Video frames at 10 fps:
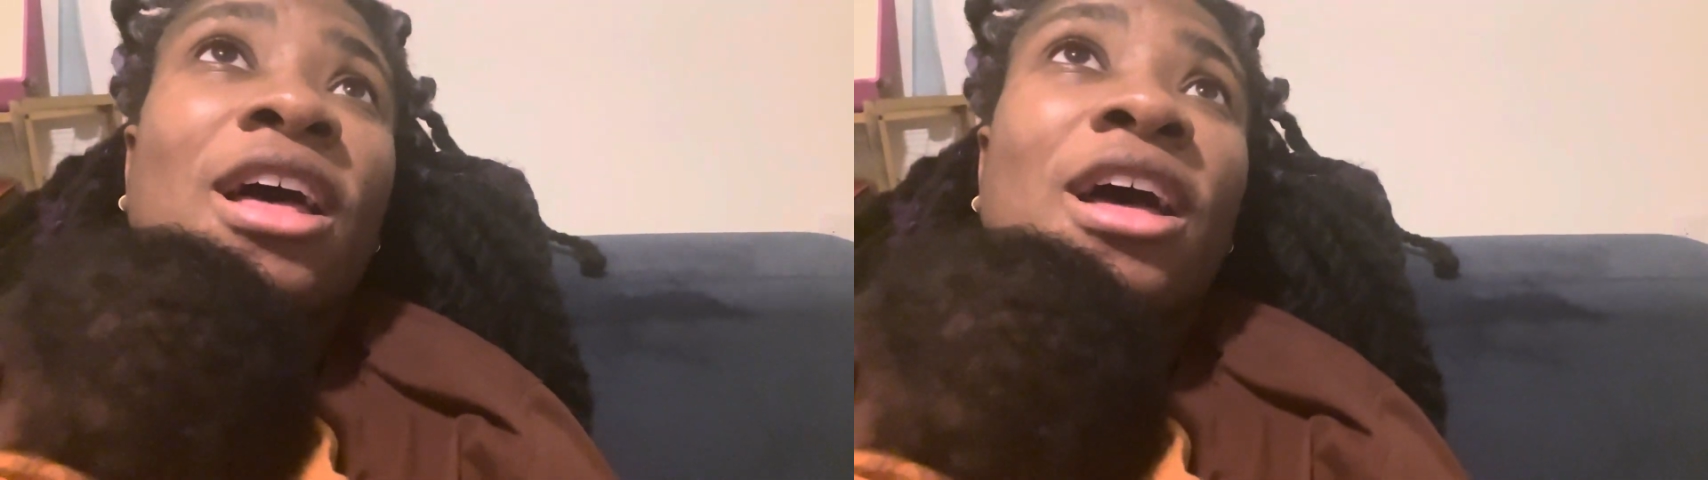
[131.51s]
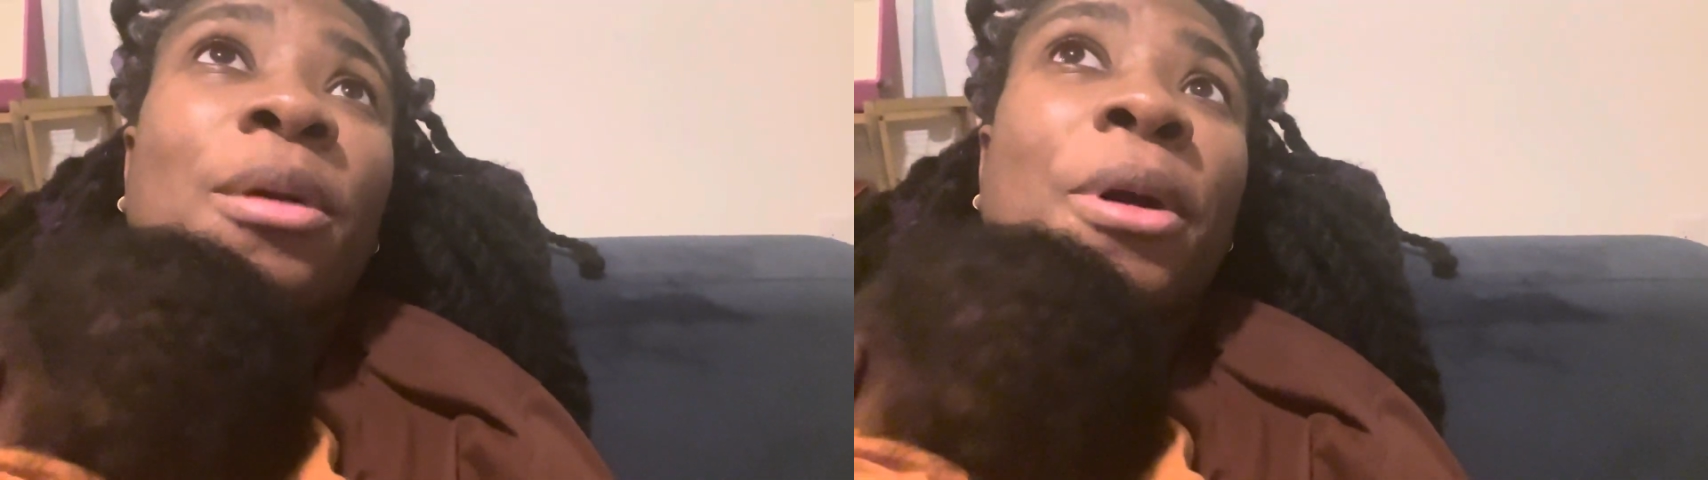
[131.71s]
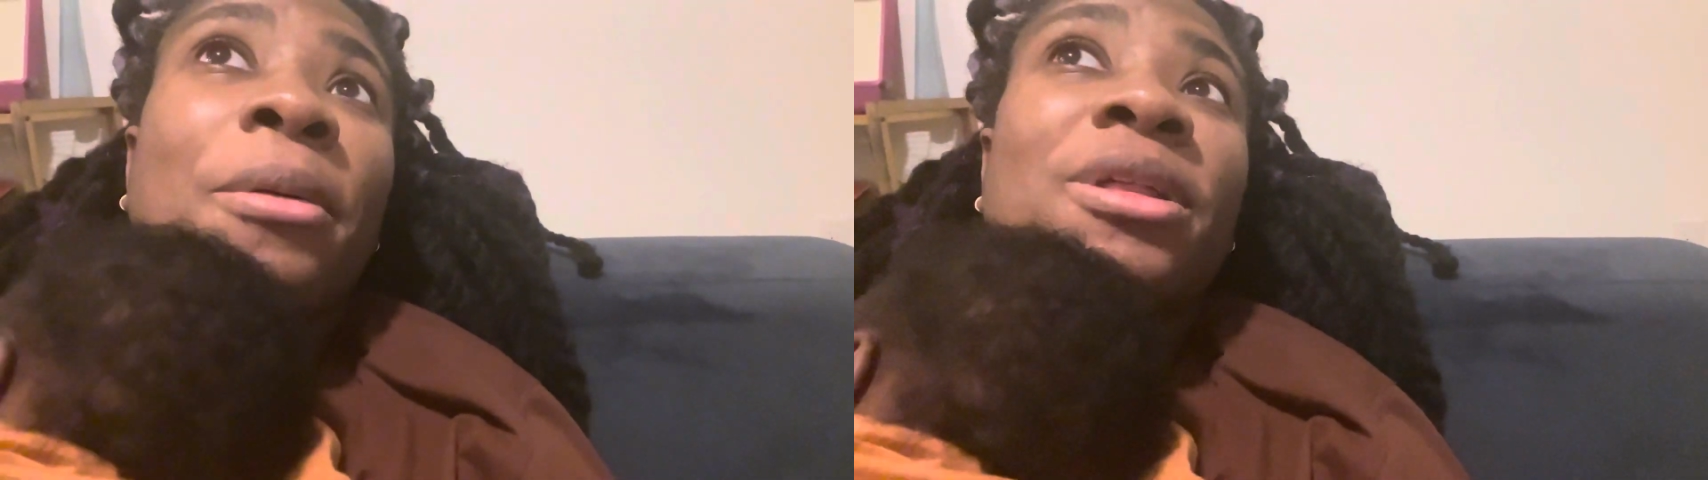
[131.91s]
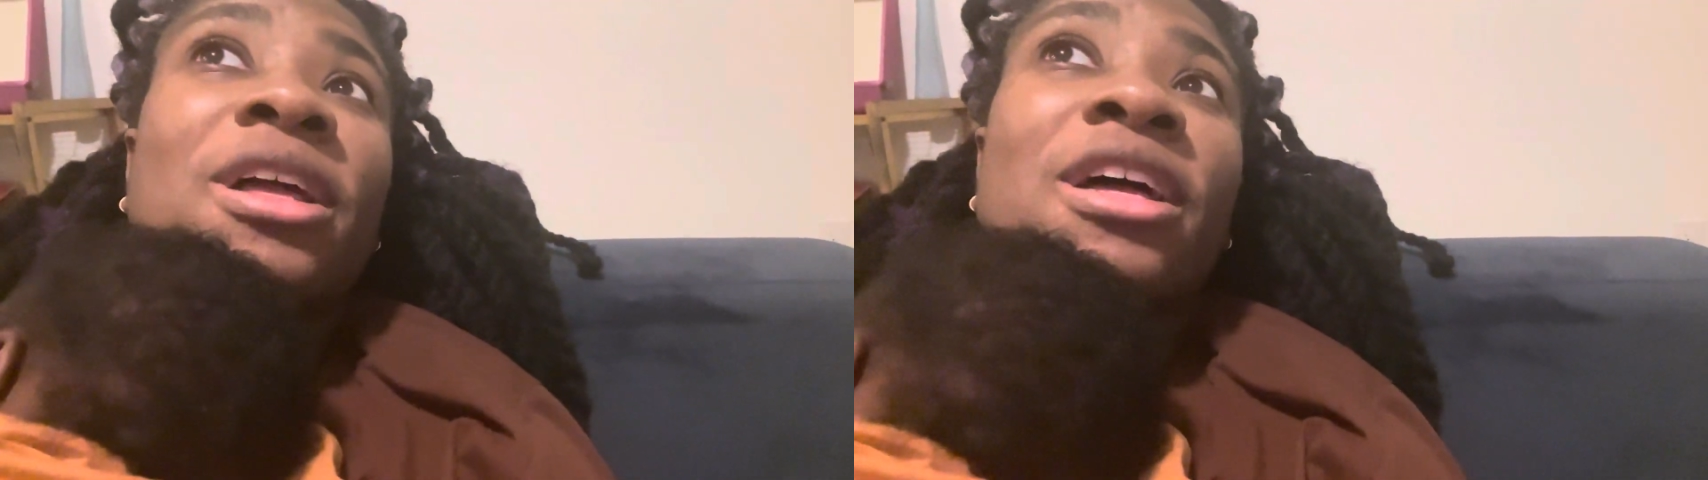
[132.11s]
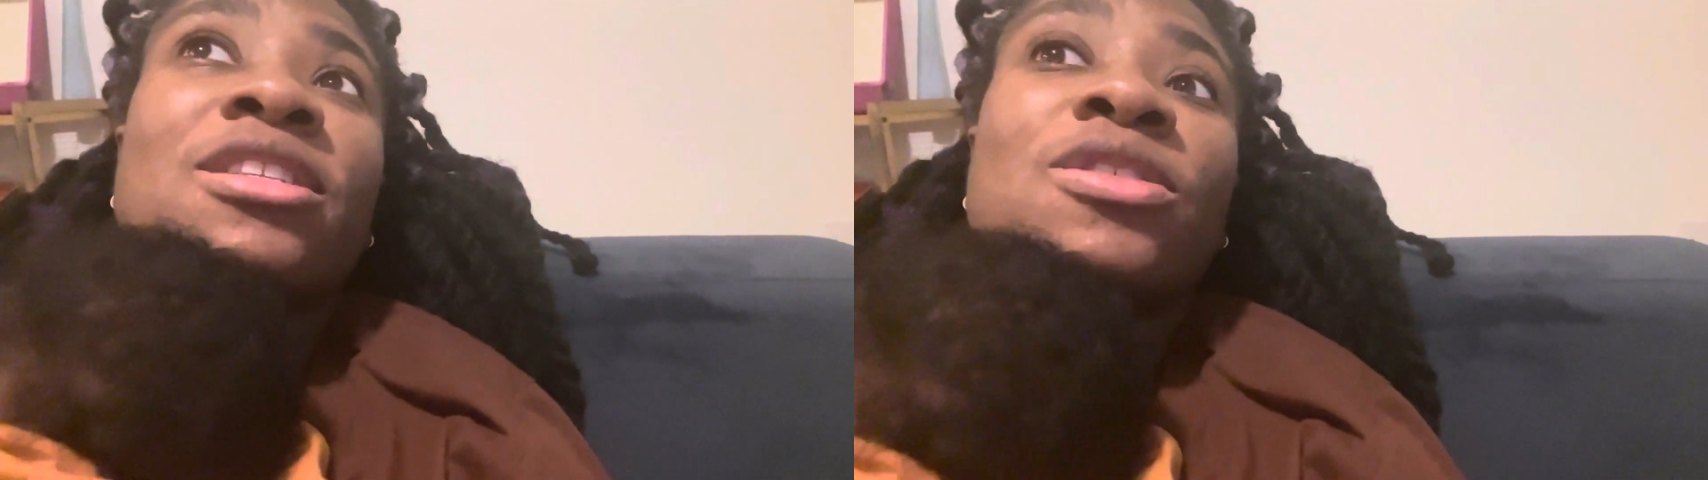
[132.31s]
I probably
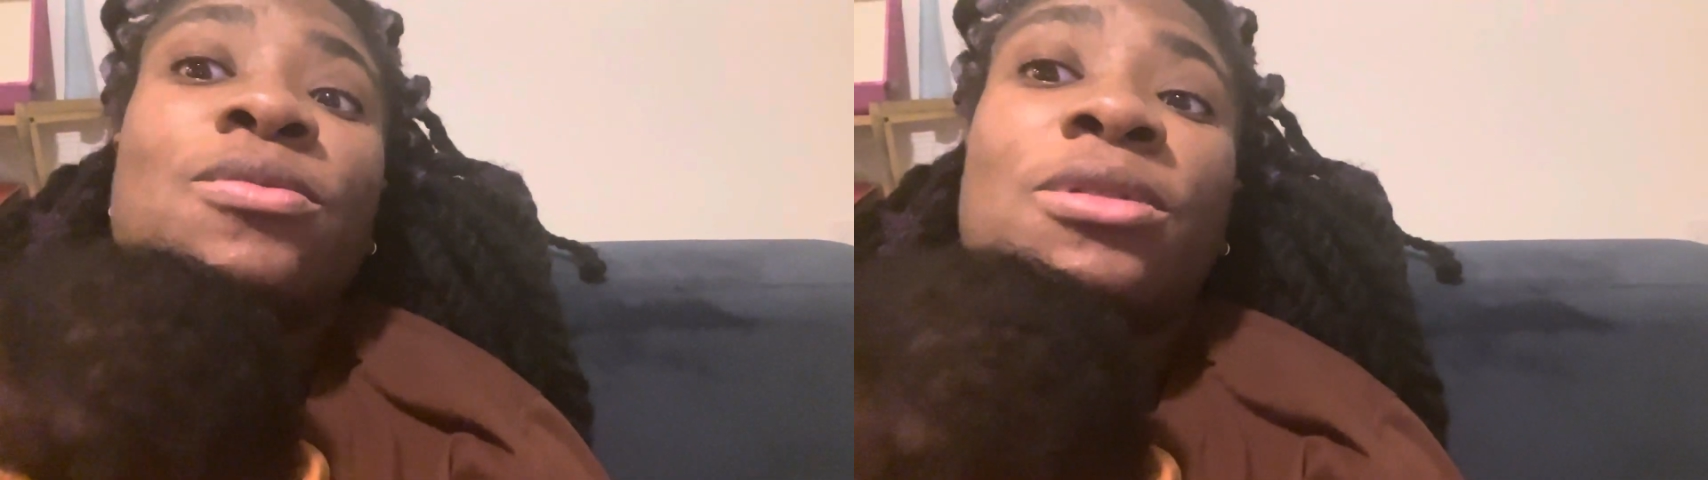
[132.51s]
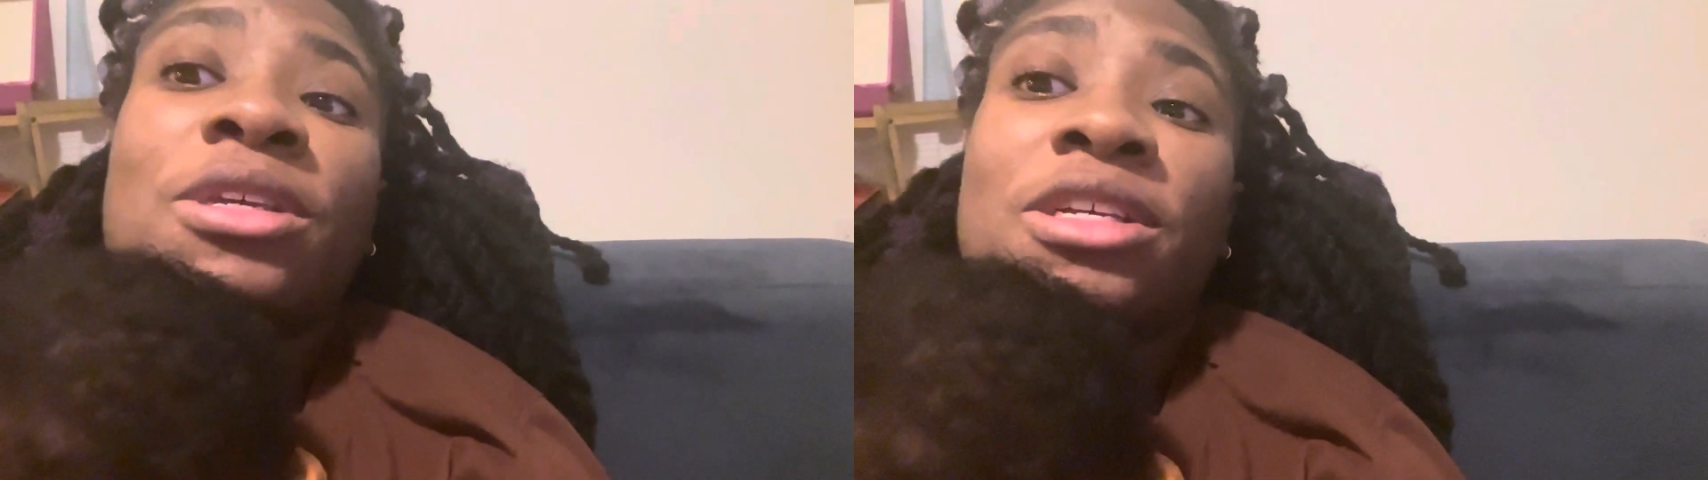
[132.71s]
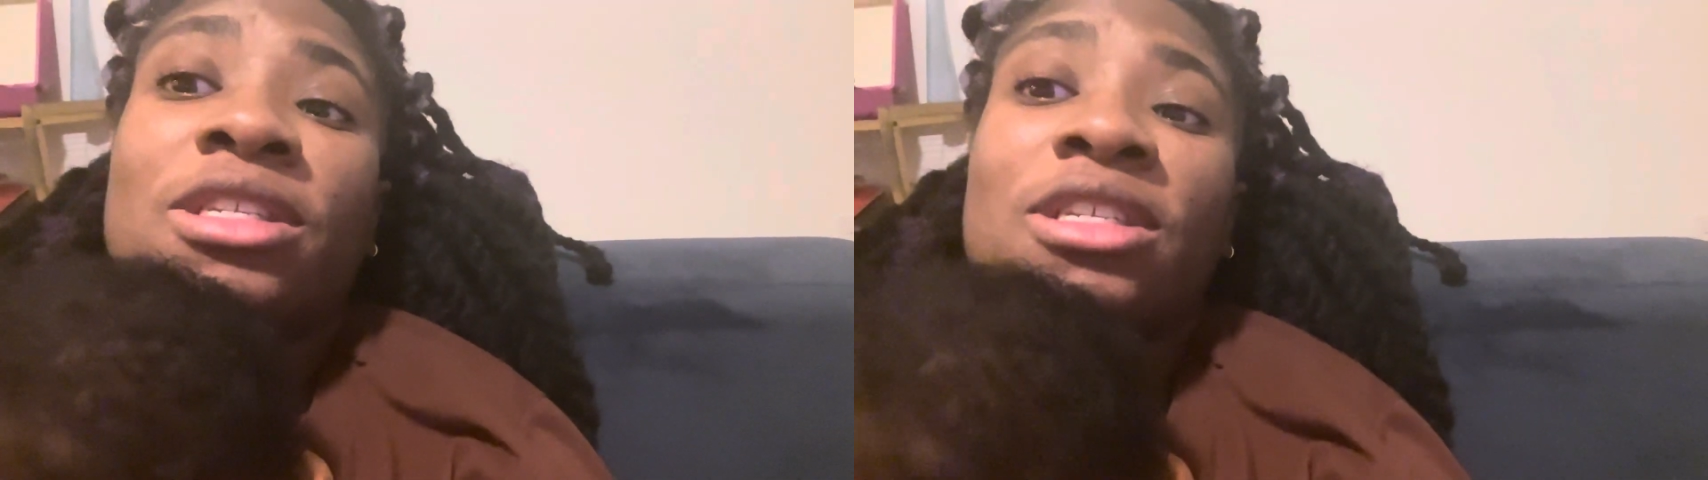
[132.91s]
got two things